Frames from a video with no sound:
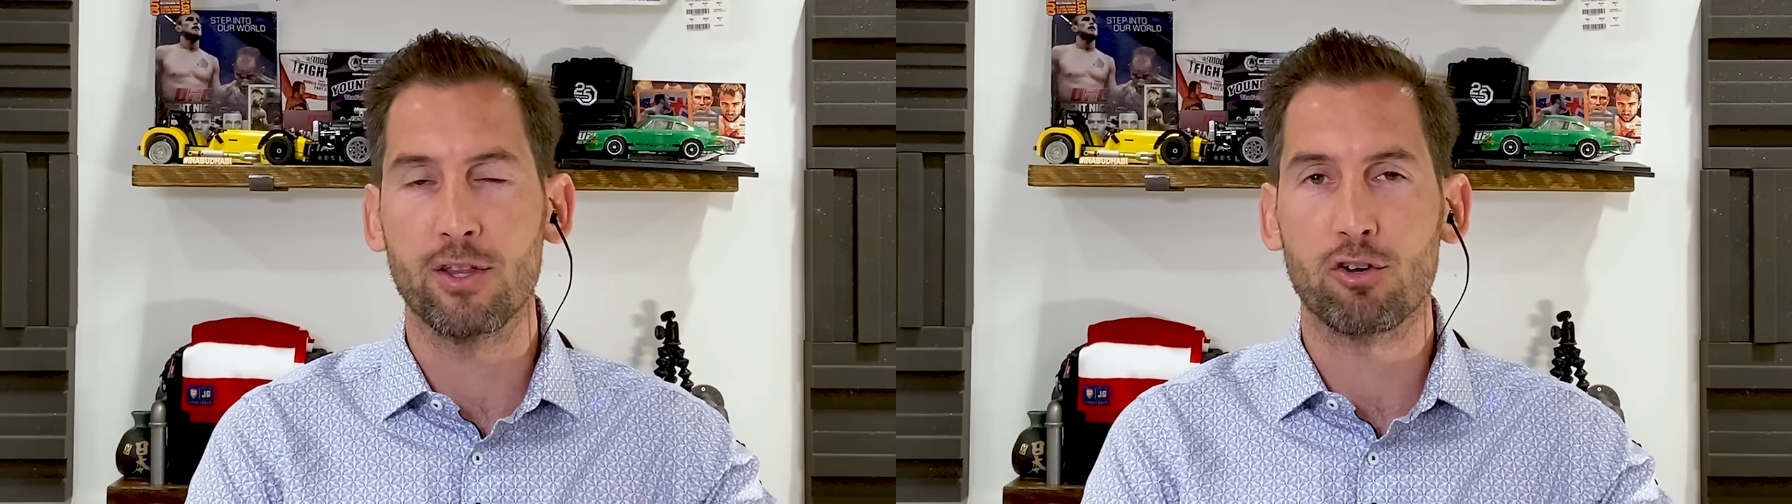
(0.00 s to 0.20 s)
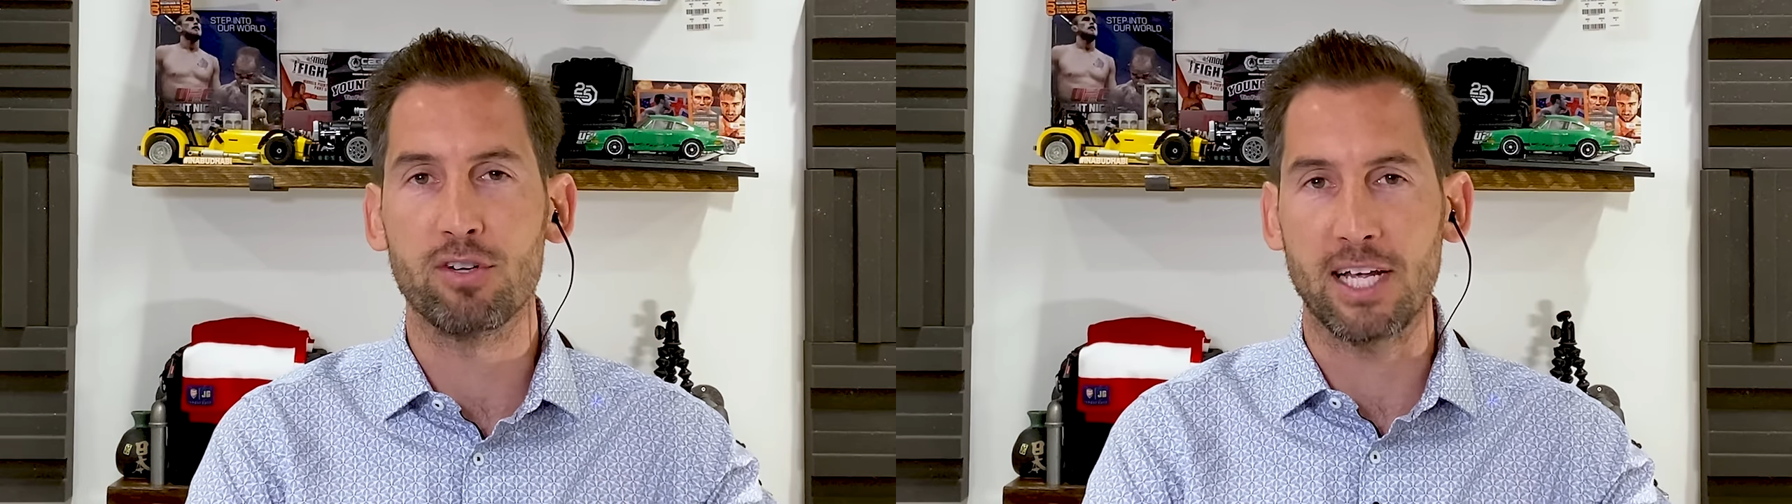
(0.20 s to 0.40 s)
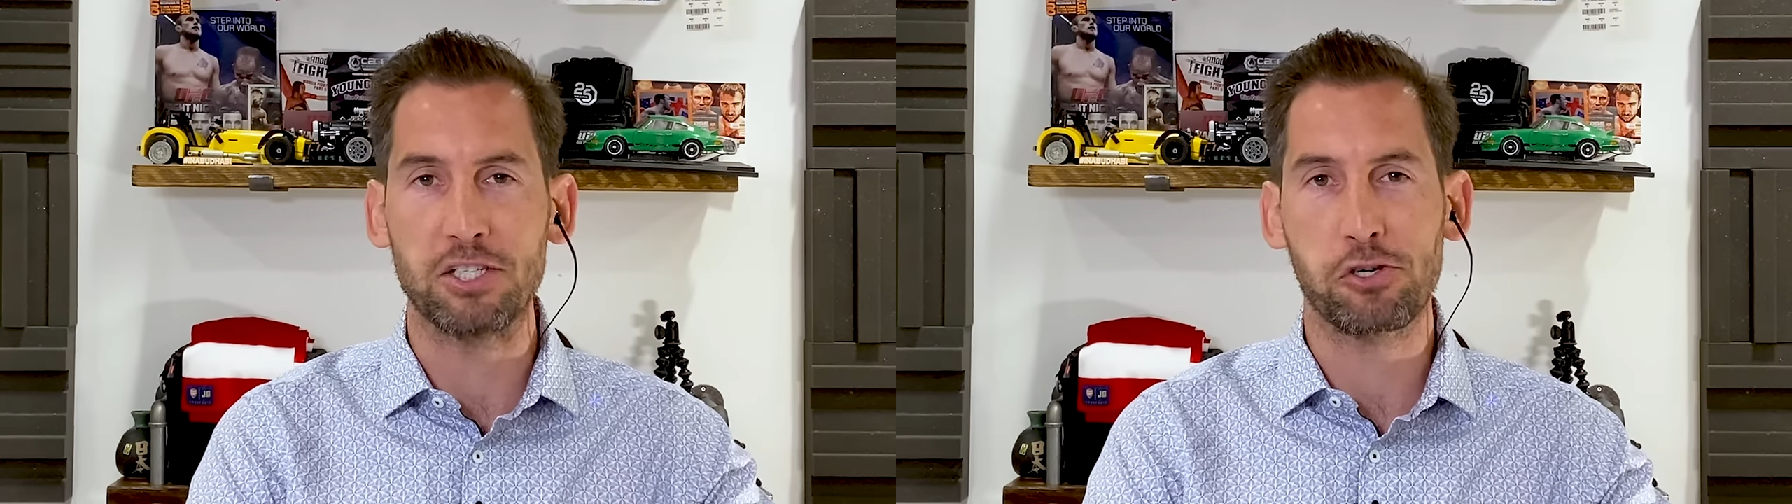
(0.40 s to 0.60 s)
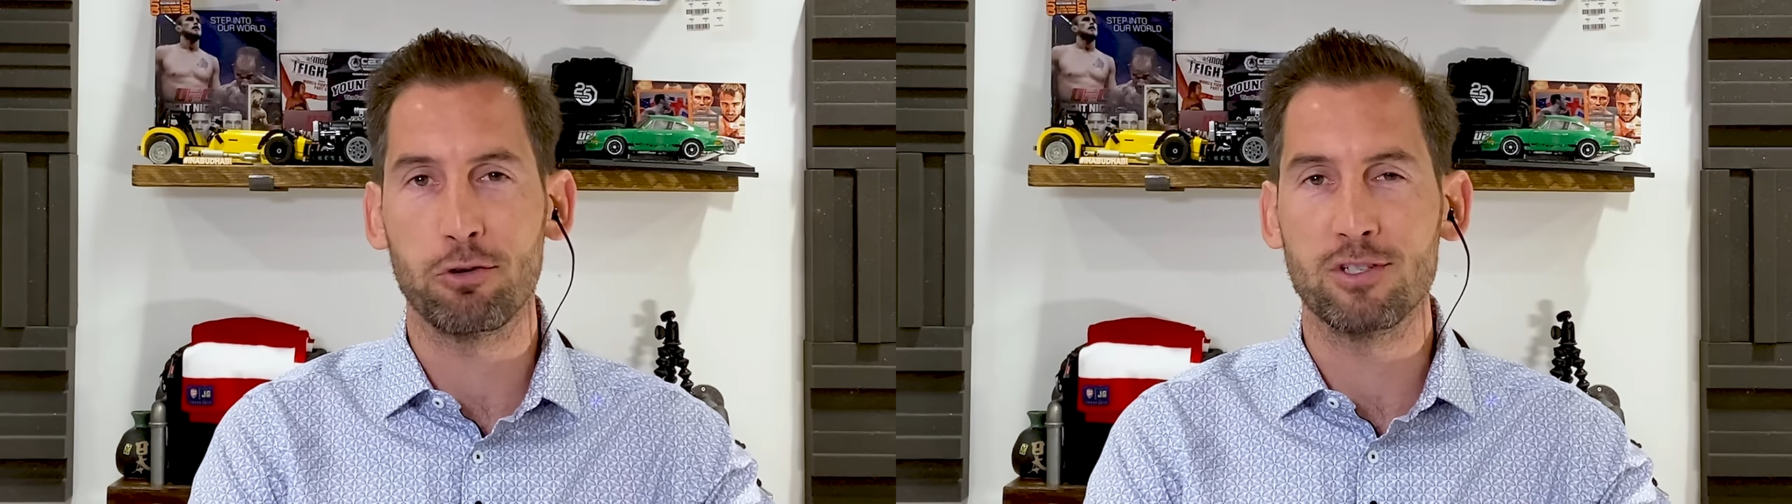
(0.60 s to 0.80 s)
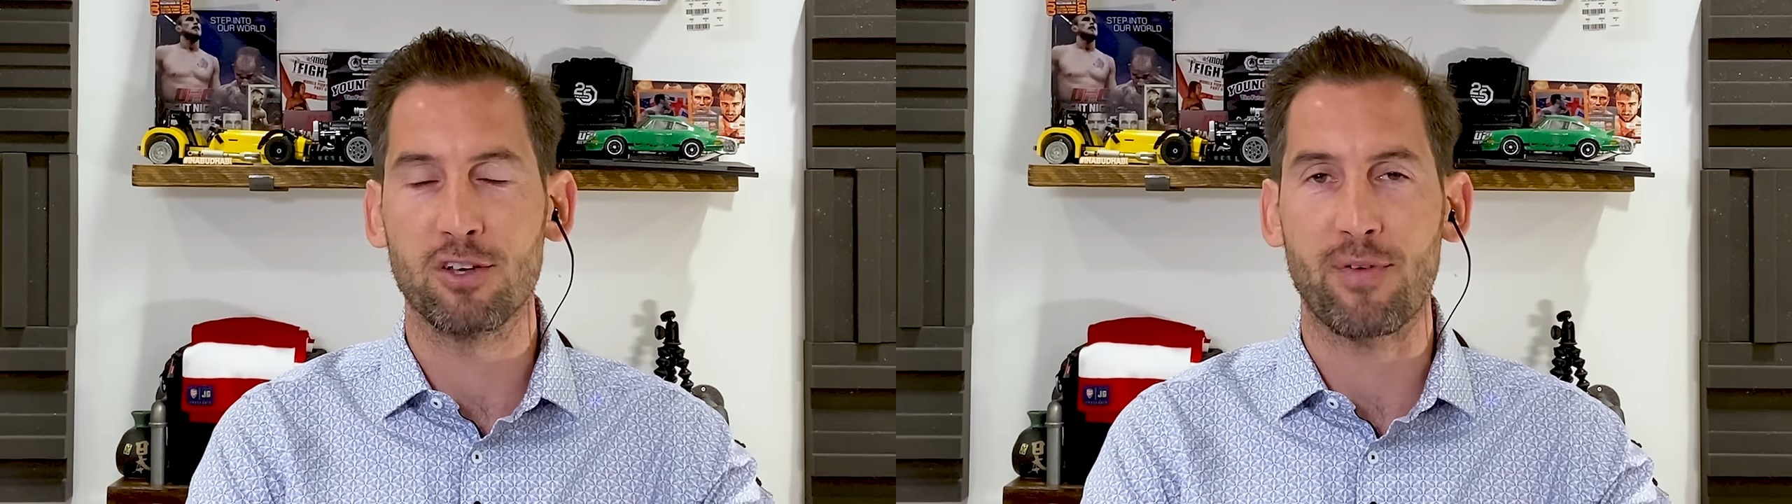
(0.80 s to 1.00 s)
the
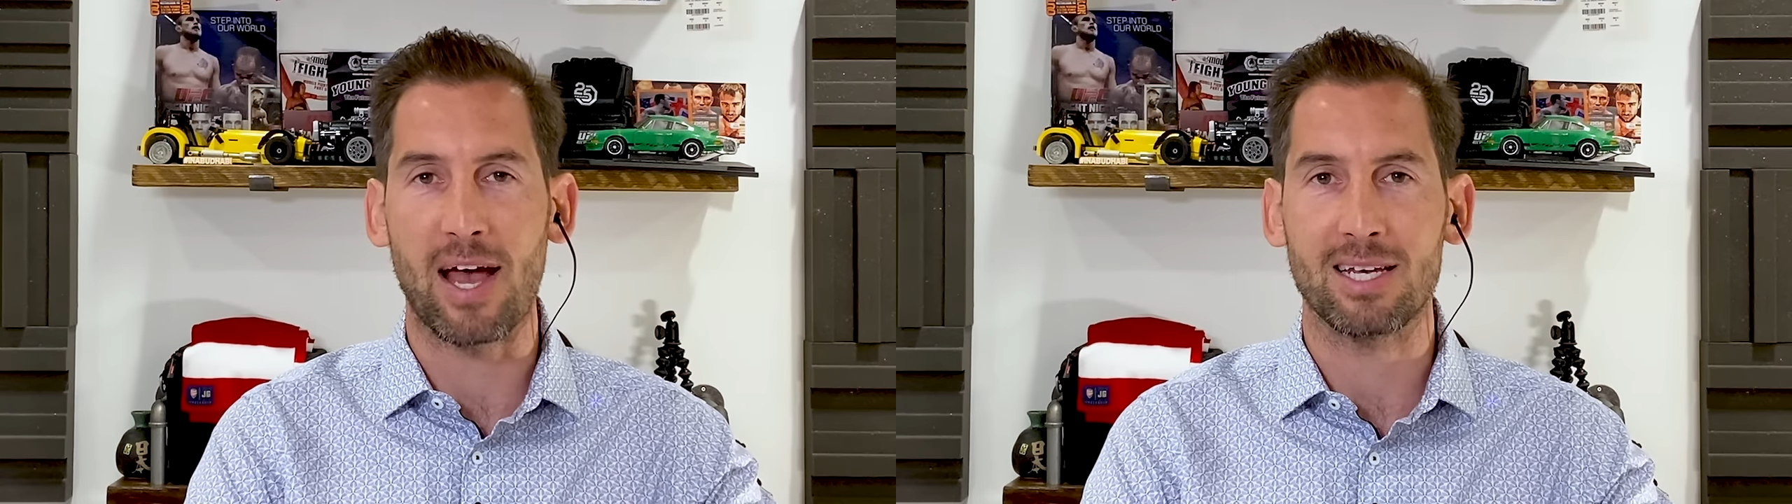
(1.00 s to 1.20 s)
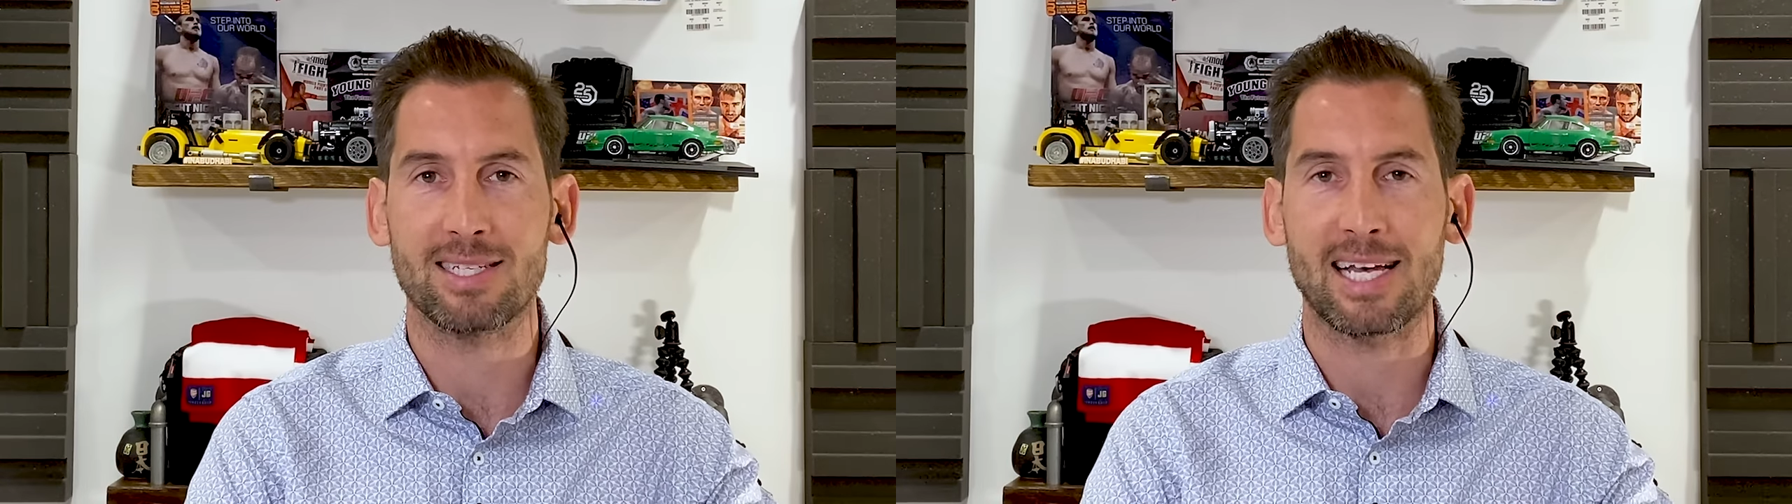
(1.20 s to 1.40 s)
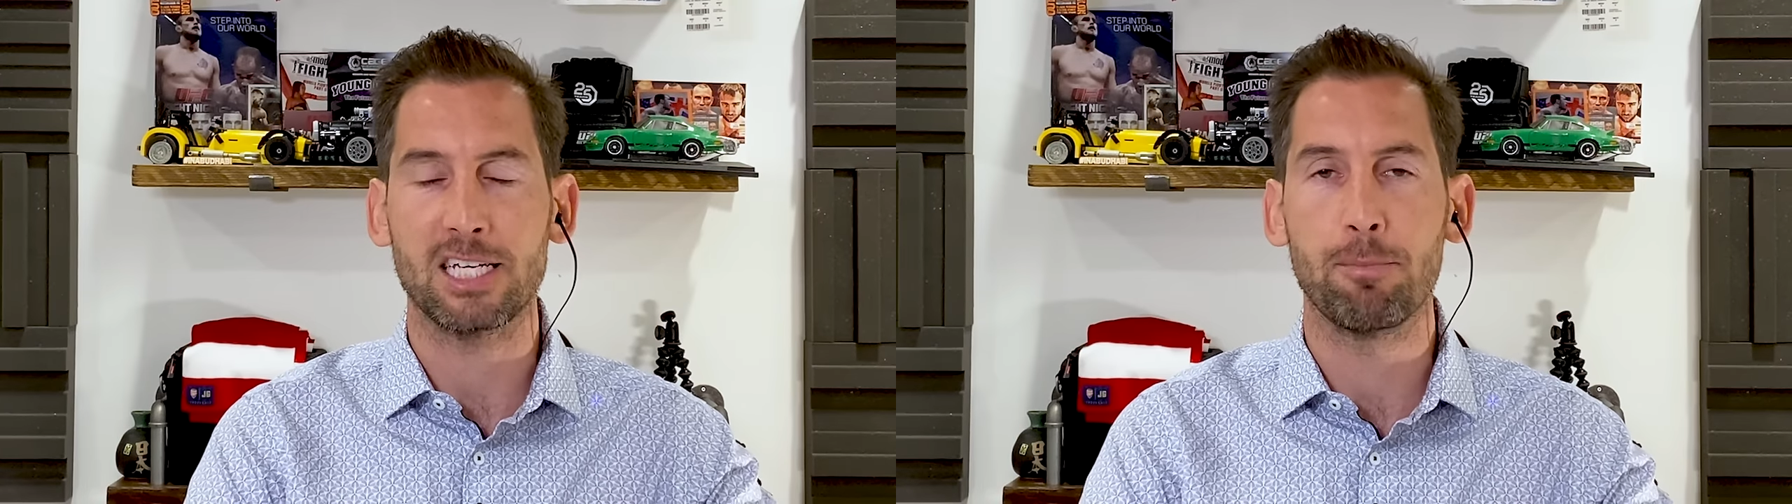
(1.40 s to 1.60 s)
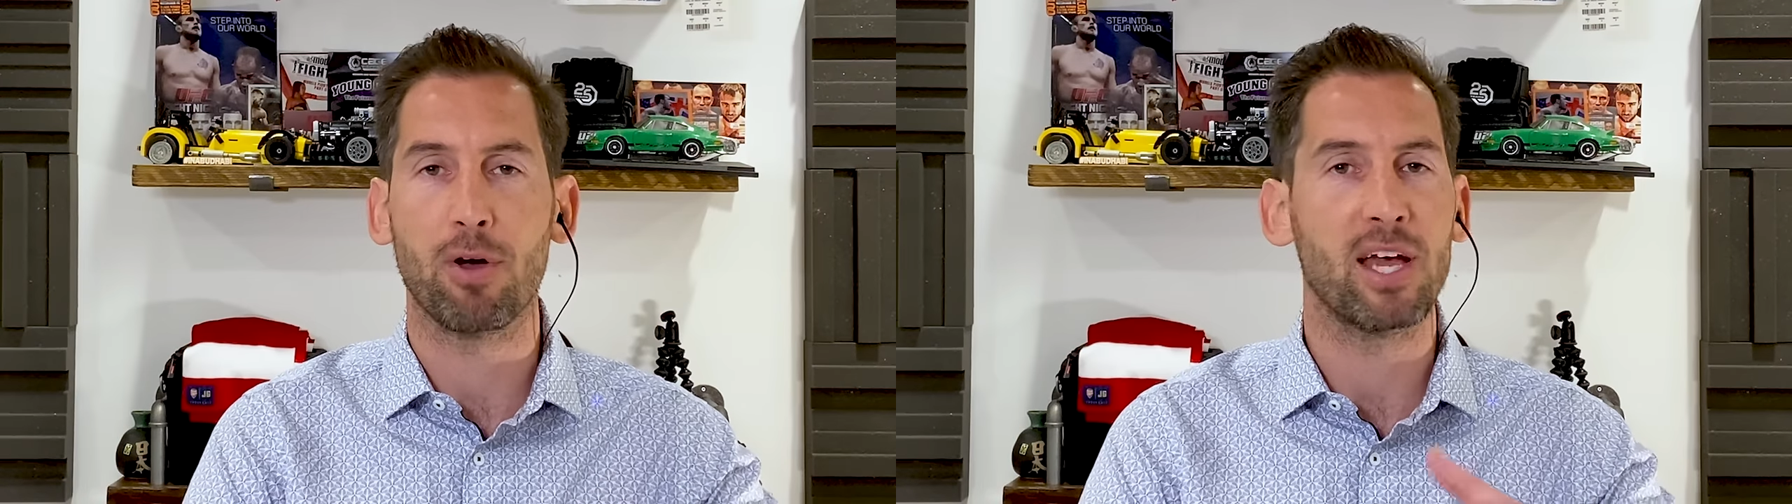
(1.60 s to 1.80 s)
credentials of Adesanya,